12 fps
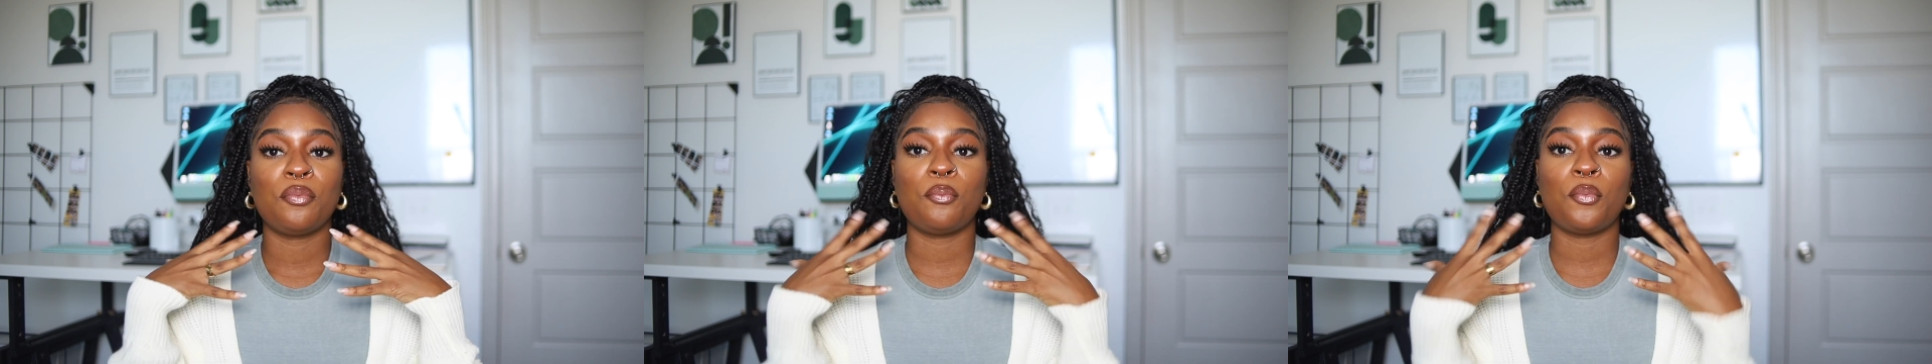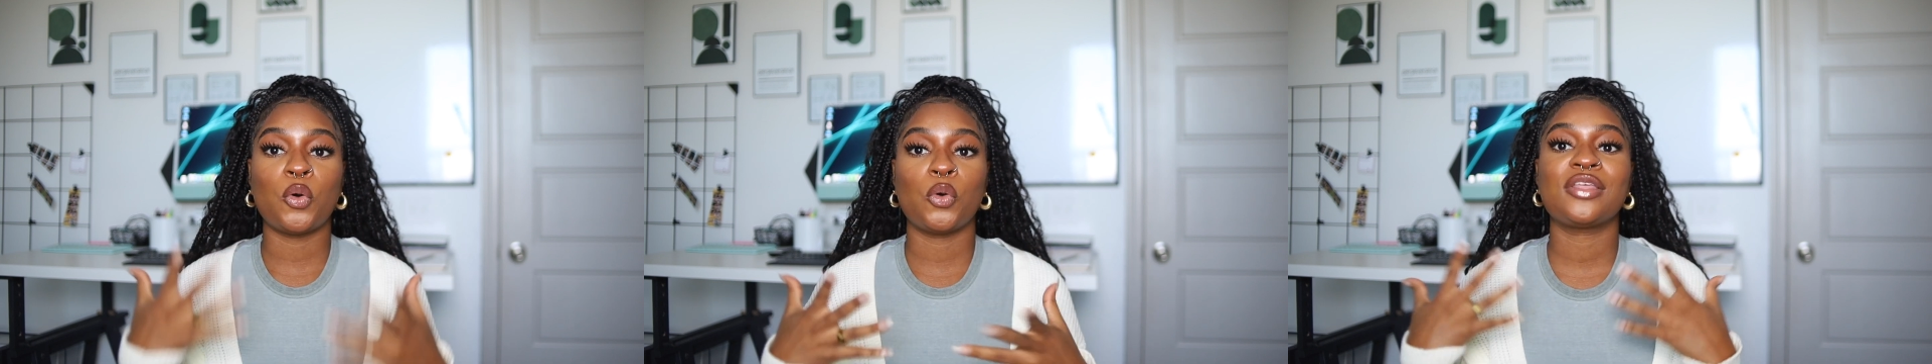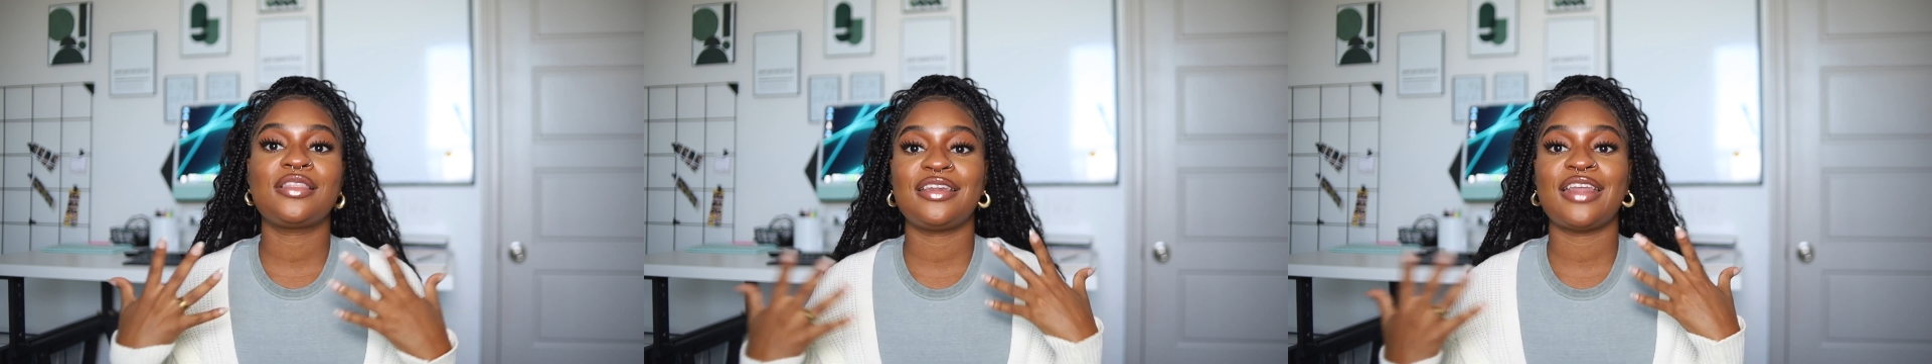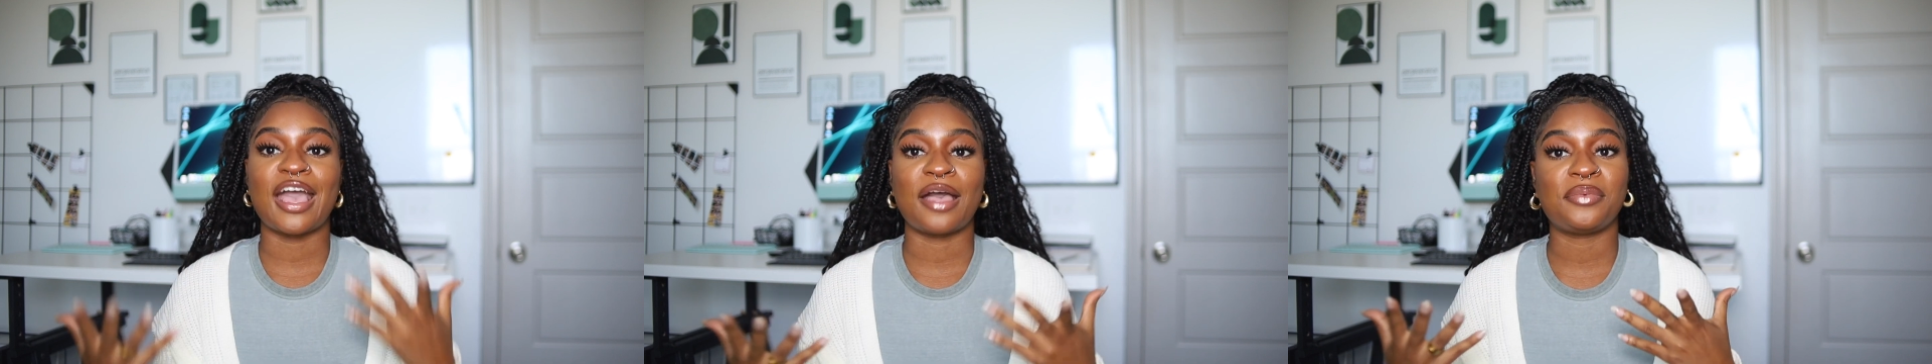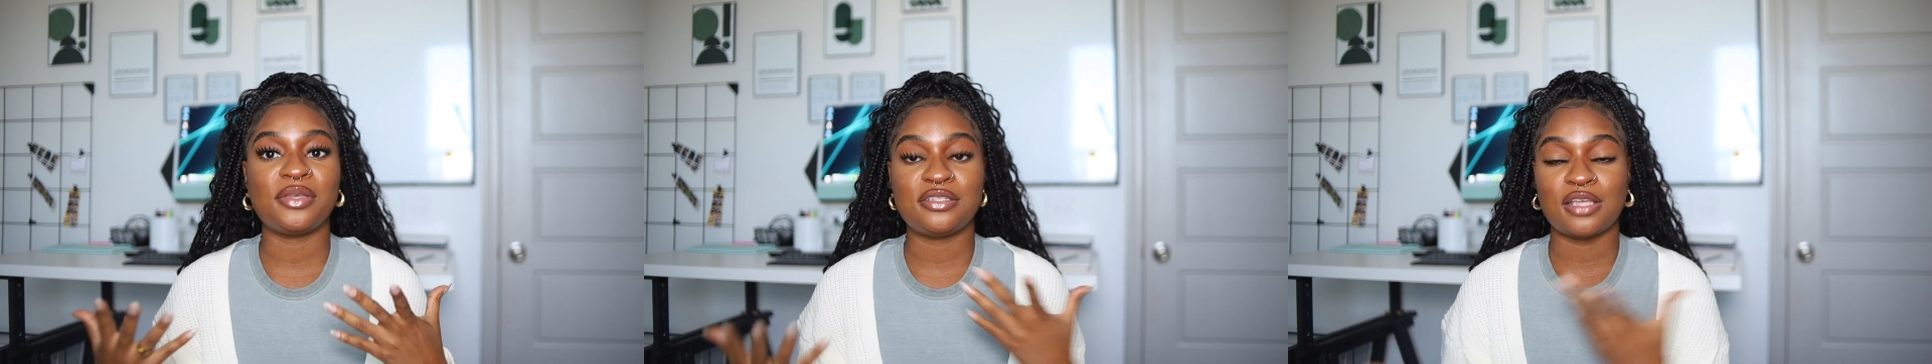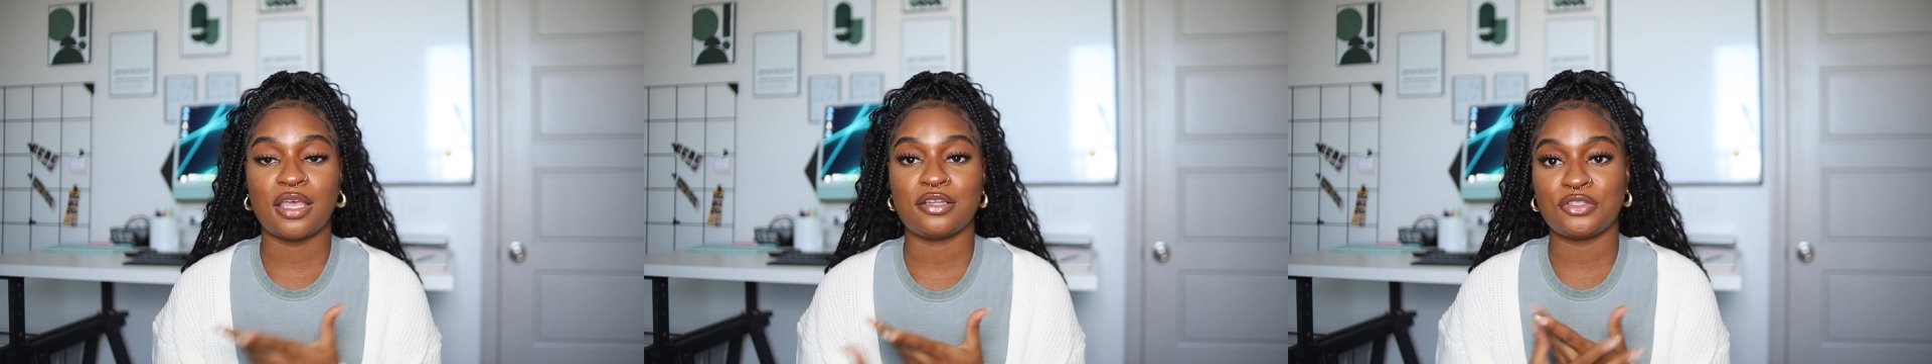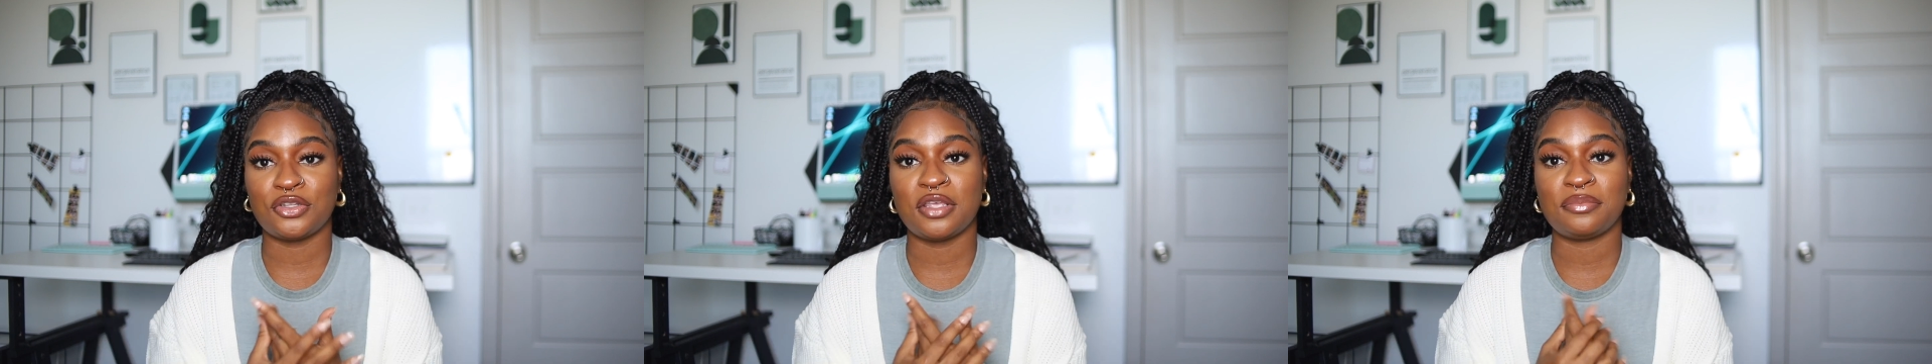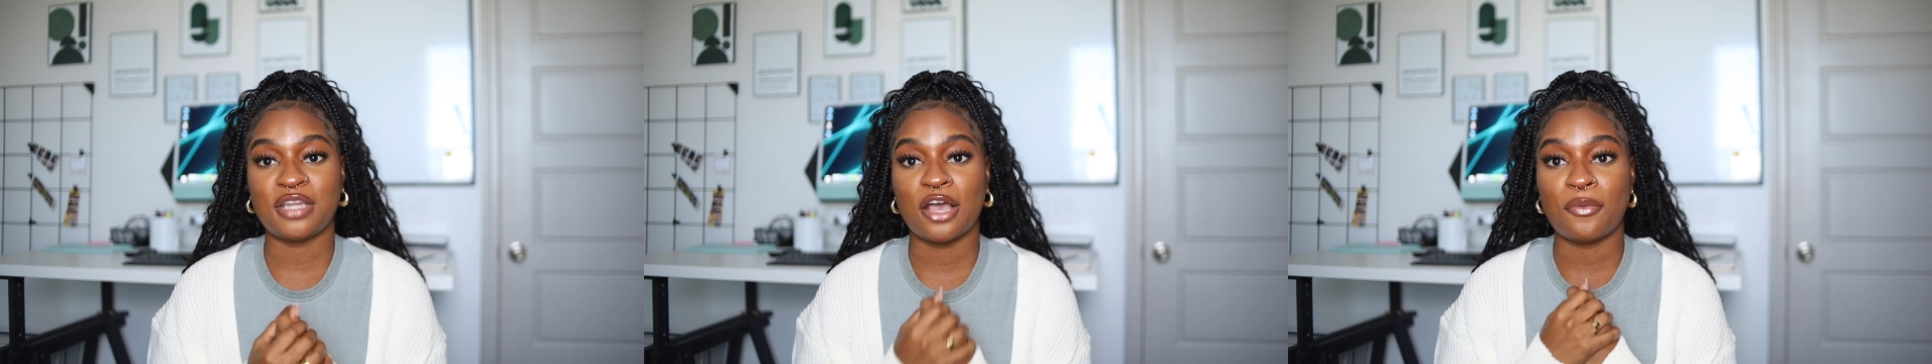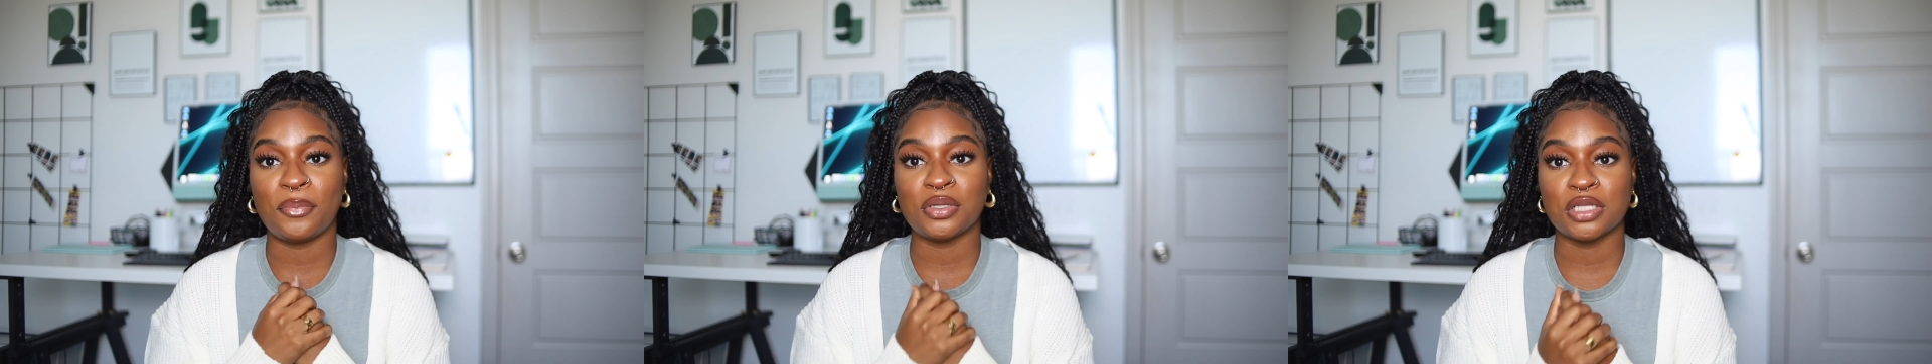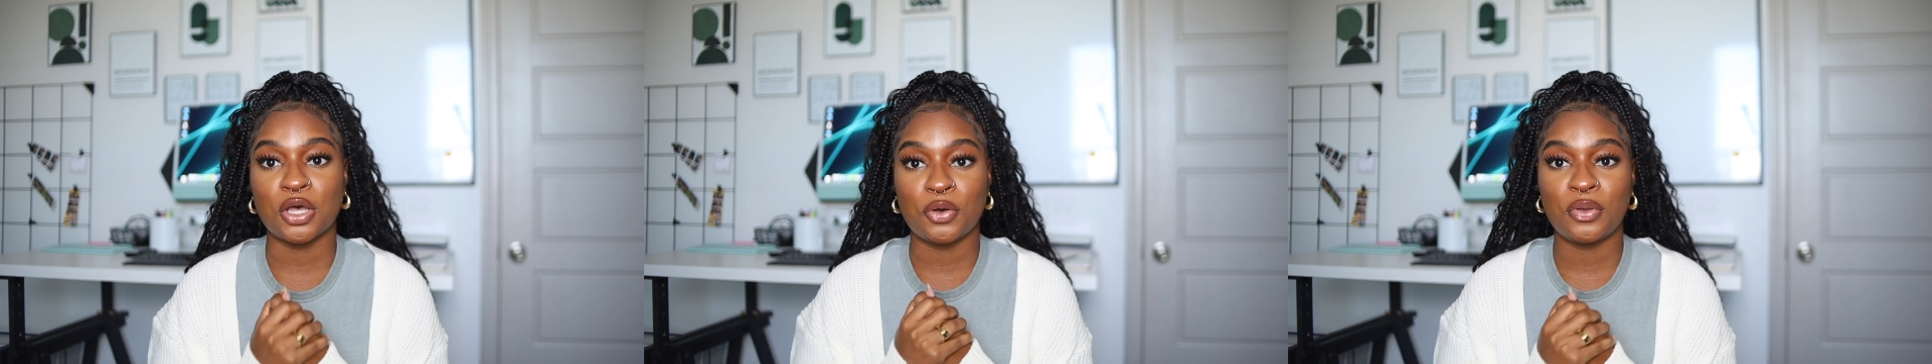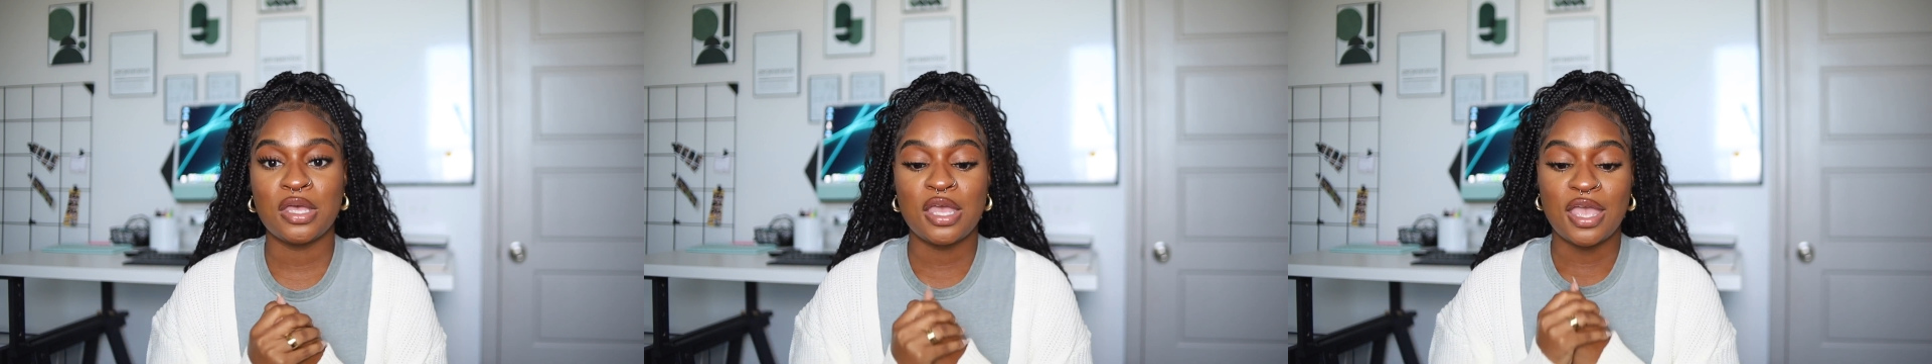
more than happy to answer them down below.